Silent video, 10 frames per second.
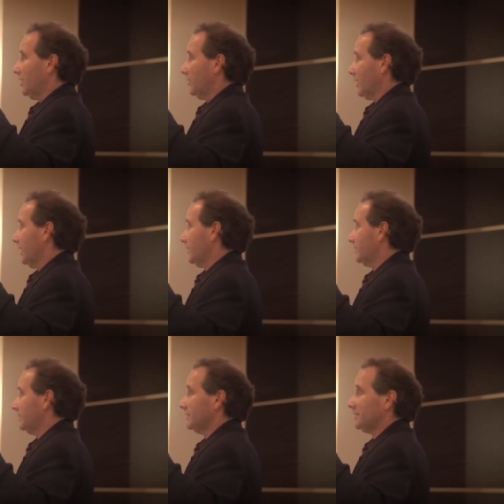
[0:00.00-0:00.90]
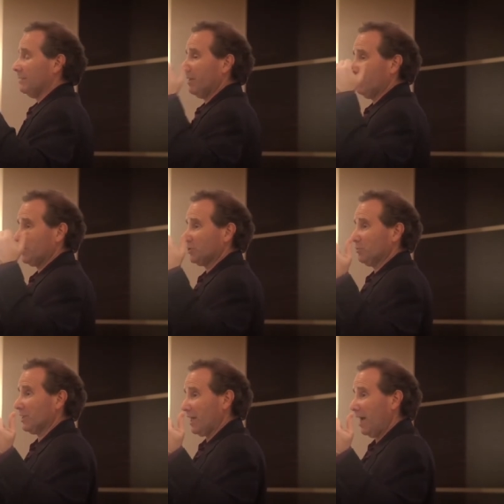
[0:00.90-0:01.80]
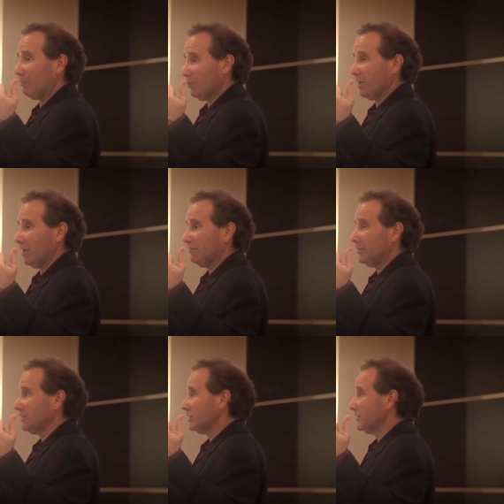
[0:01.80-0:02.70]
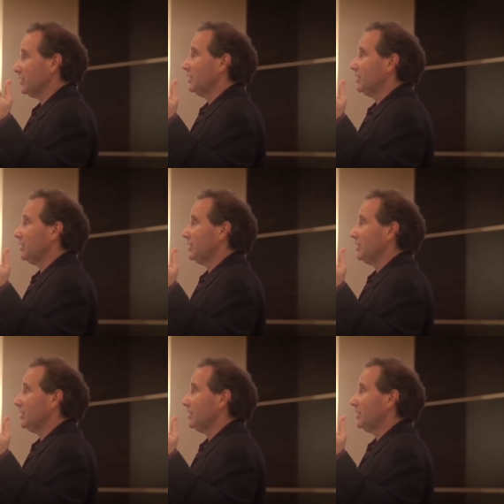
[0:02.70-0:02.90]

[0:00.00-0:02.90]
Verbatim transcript: Okay, does anybody register with the Copyright Office?